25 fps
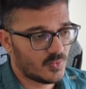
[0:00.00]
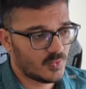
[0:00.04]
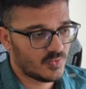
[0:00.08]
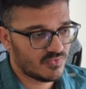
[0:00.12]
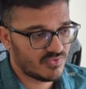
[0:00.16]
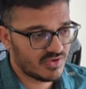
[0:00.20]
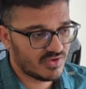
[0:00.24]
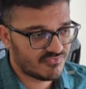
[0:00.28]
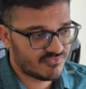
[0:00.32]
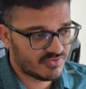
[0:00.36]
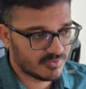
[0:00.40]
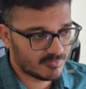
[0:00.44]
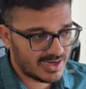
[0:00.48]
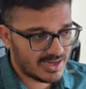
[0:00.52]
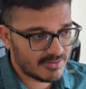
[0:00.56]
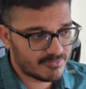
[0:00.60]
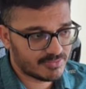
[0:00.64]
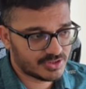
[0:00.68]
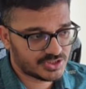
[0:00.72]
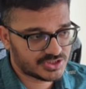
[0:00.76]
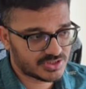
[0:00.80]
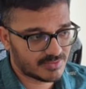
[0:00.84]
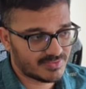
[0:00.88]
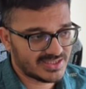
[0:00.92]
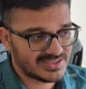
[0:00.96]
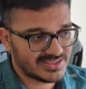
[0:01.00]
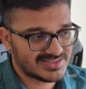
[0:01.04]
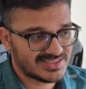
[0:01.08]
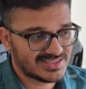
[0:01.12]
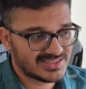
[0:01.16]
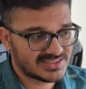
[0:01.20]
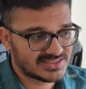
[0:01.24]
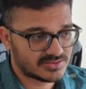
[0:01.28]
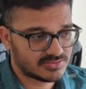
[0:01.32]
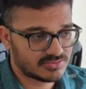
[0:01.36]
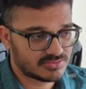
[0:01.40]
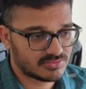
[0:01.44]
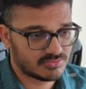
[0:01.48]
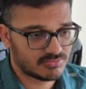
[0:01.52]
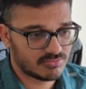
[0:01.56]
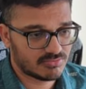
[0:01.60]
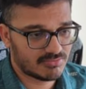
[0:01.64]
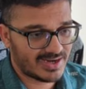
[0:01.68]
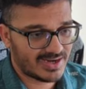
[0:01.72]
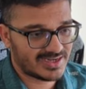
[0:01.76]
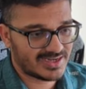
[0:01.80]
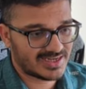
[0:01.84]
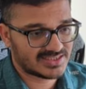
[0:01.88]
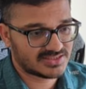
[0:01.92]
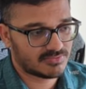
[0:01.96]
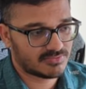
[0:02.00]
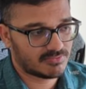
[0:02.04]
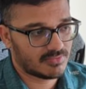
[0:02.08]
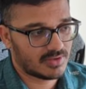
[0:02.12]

If we play bishop d6, might as